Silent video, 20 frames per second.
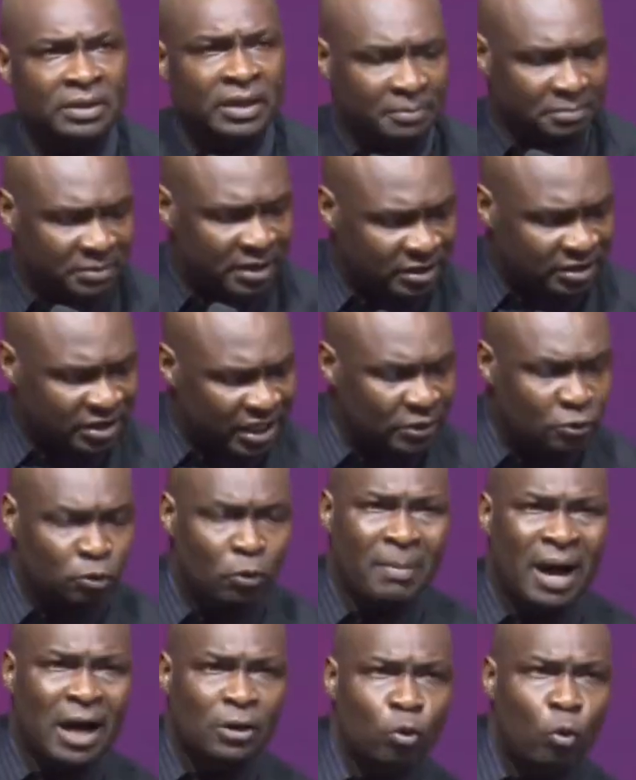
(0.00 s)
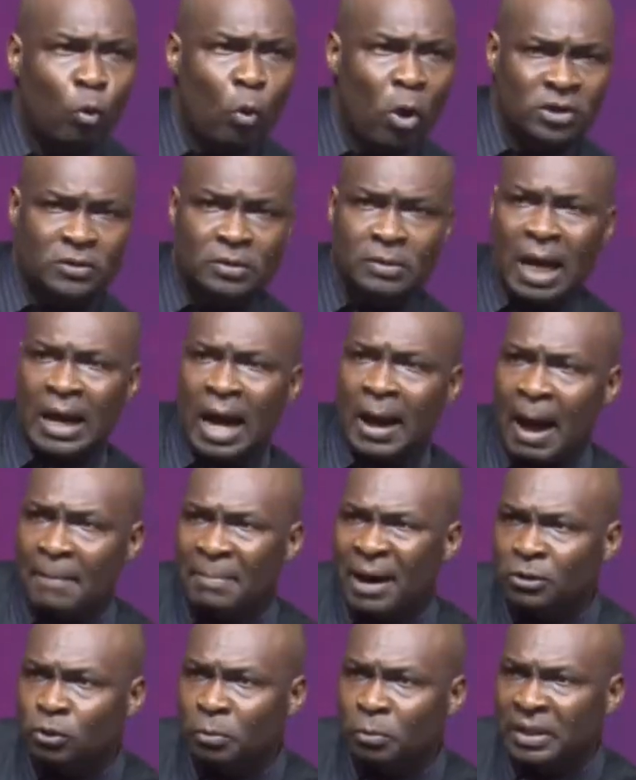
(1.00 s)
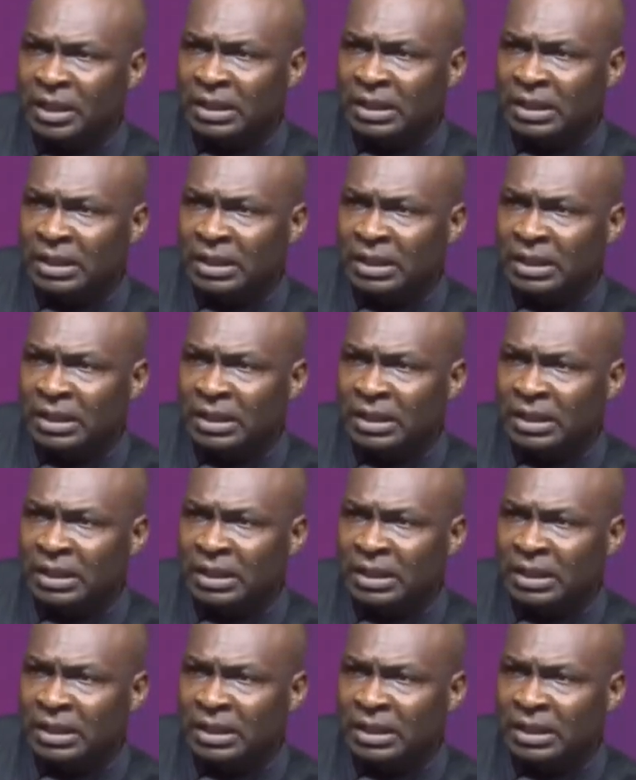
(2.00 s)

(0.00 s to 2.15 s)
the, the gentleman who was about to be